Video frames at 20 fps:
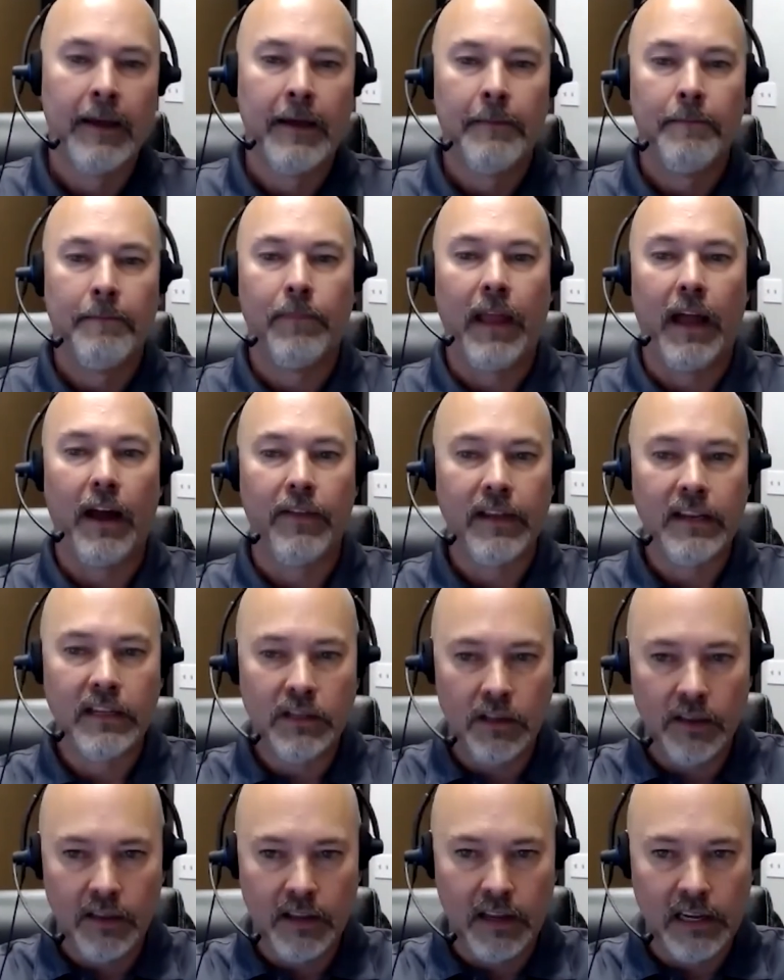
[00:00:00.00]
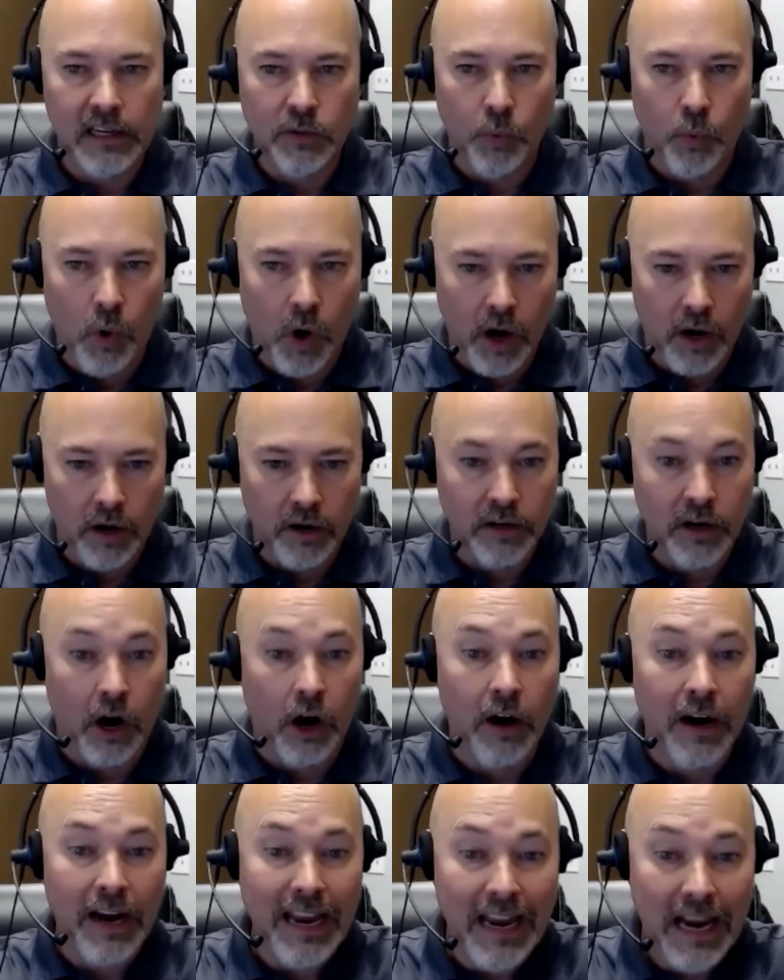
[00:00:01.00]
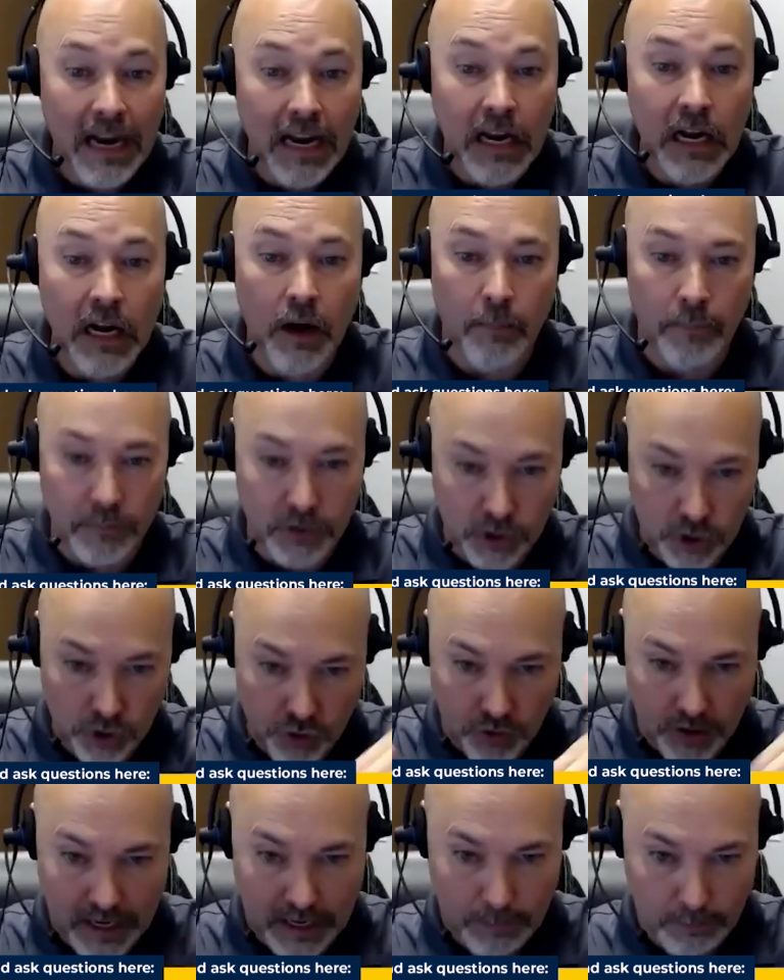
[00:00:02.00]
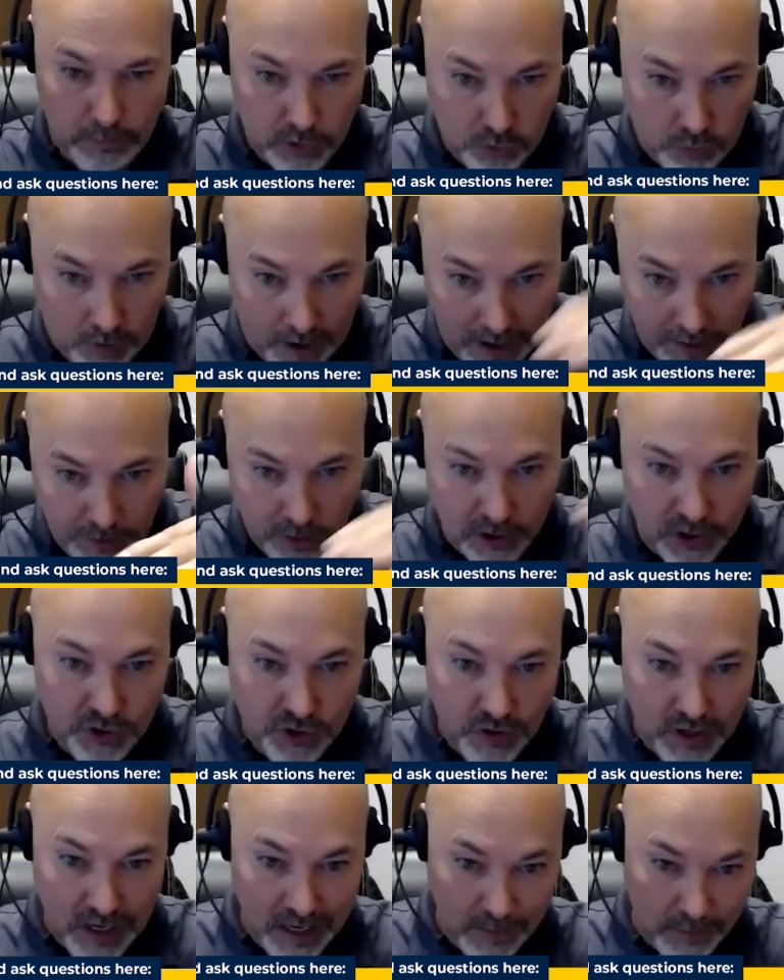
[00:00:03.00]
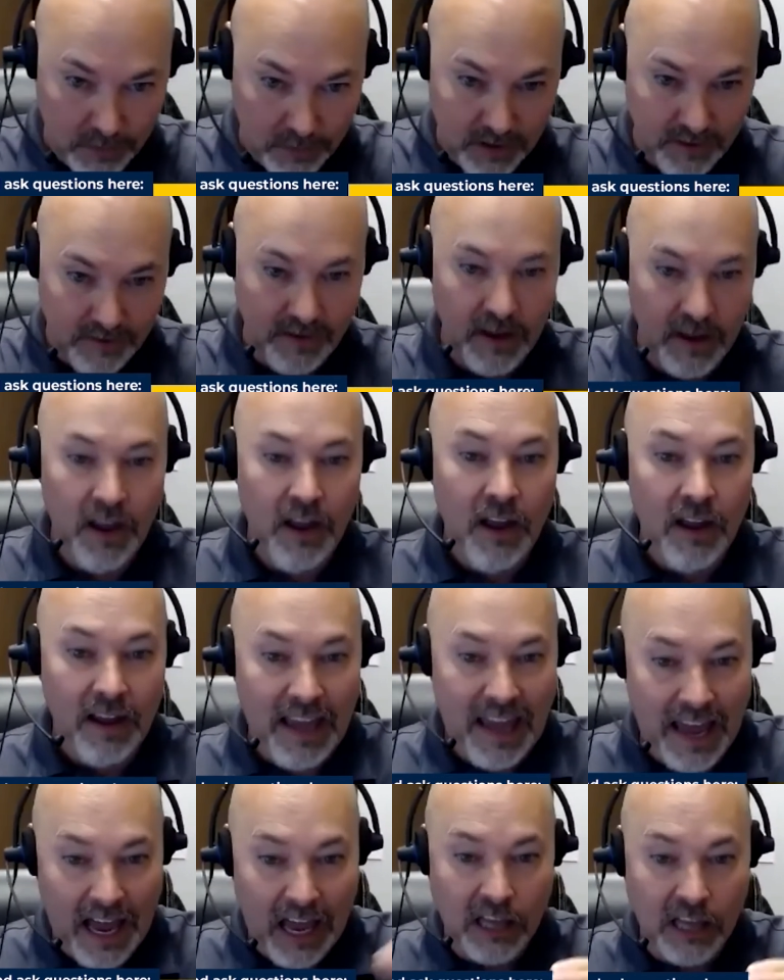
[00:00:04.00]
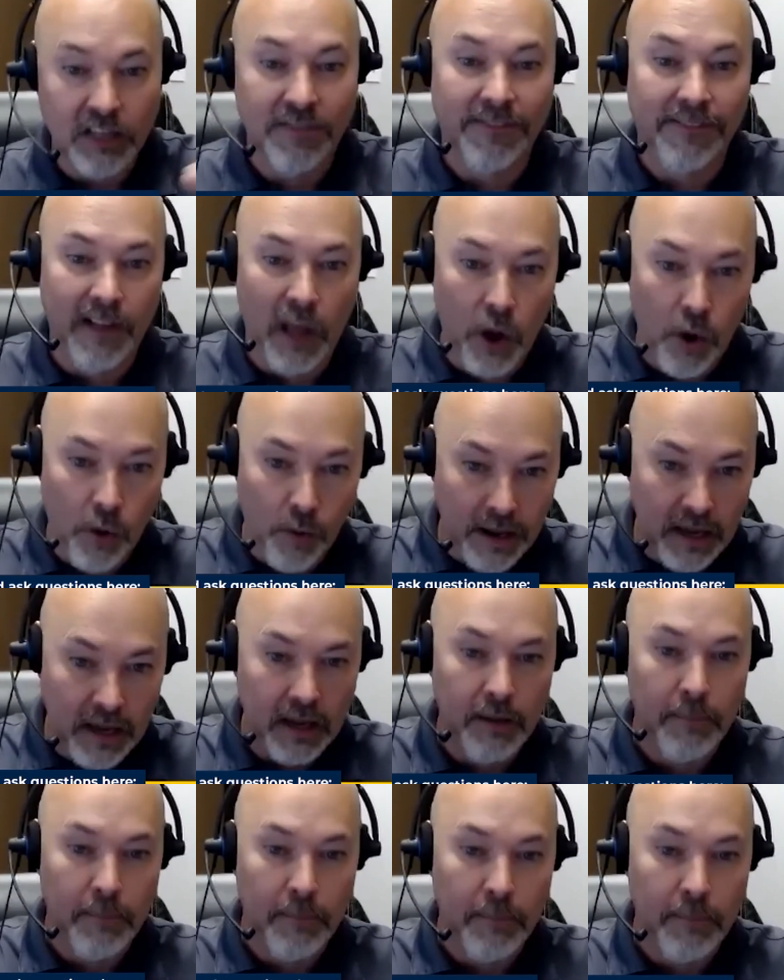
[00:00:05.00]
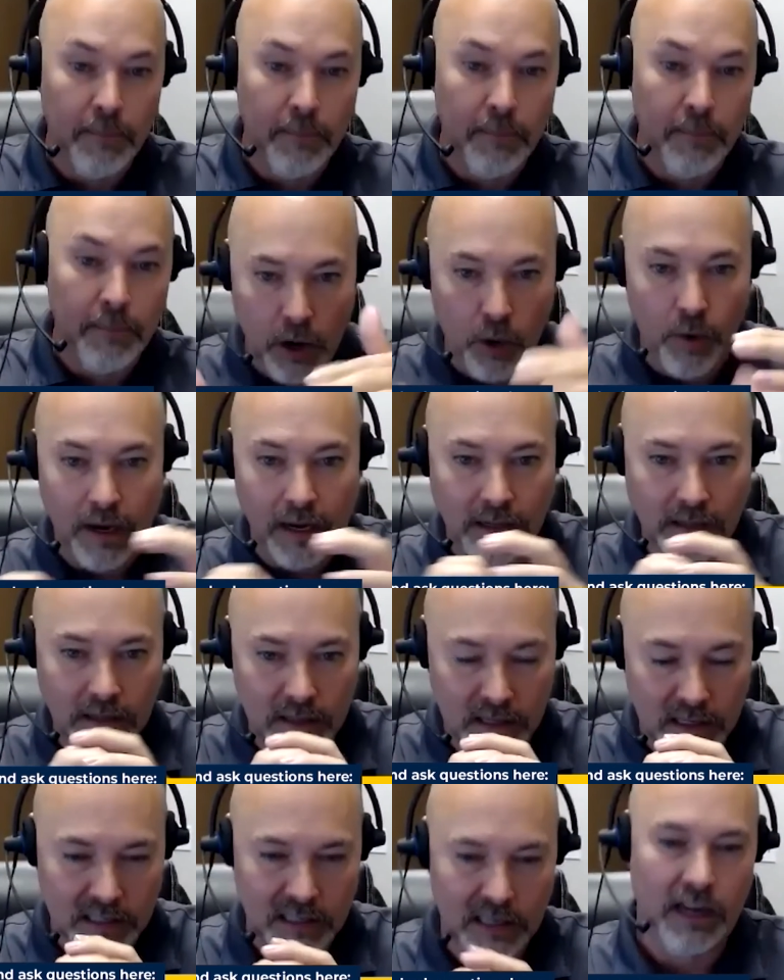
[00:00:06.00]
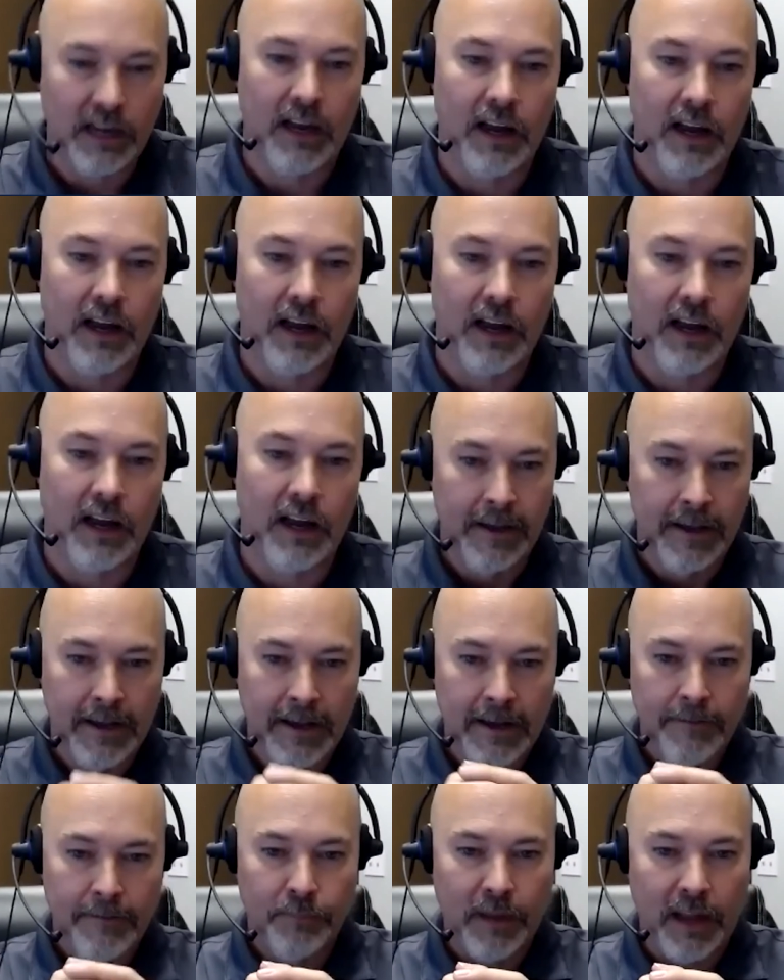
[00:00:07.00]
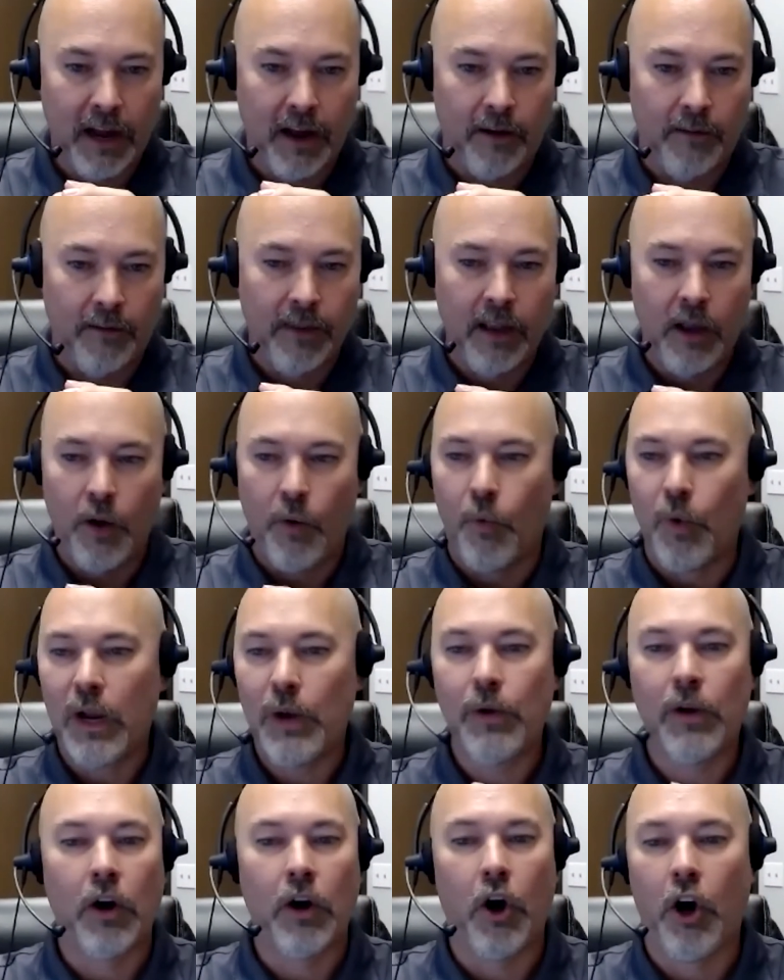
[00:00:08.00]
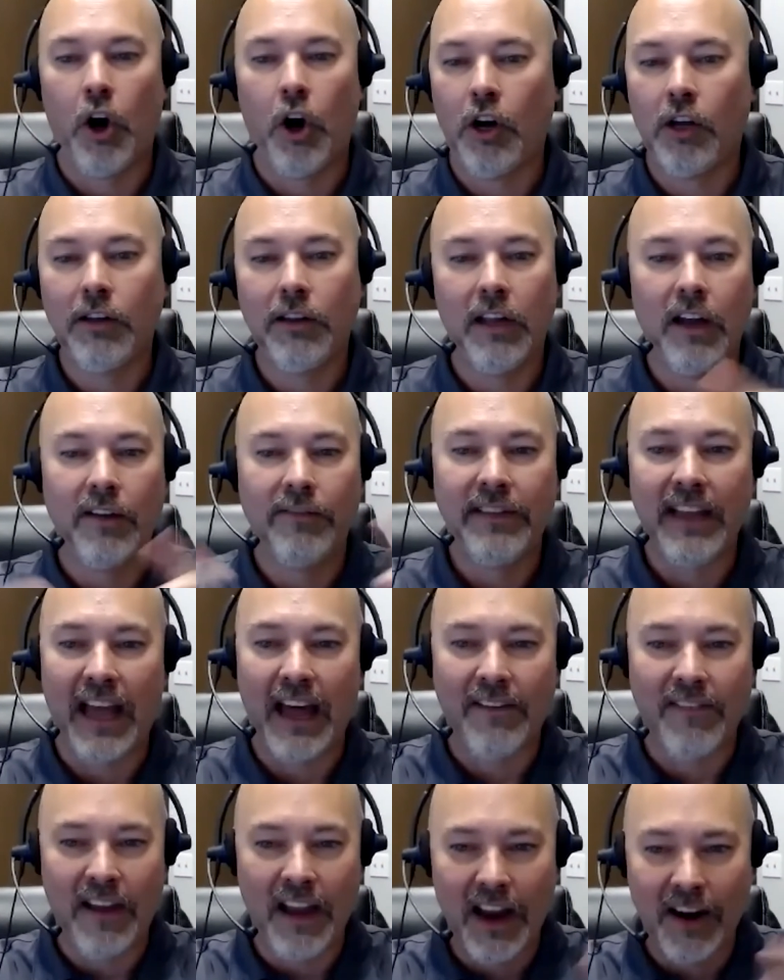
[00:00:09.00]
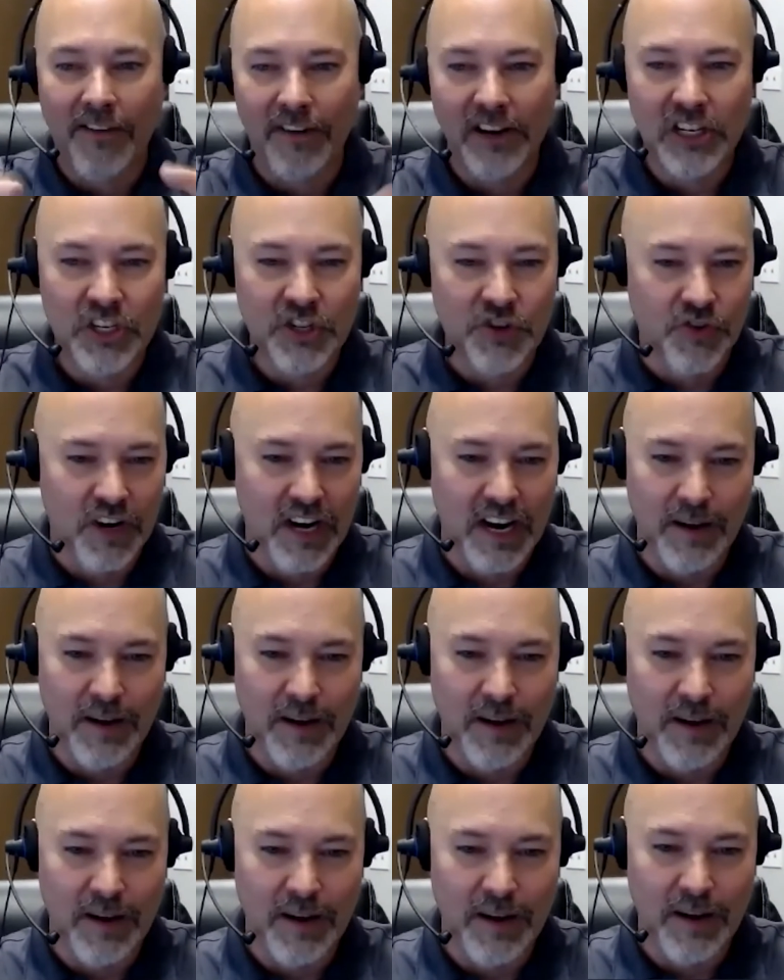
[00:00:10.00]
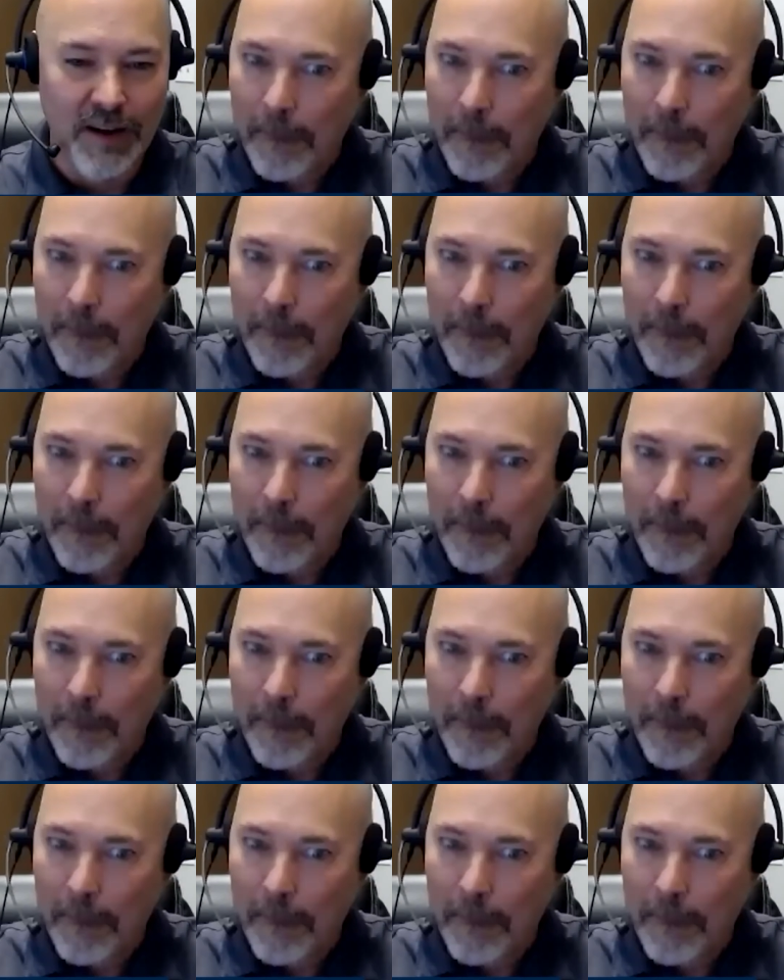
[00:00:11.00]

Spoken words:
Now, these waters are income streams, right? They're streams of cash flowing money going into this hub. Now, we would all love to have every stream be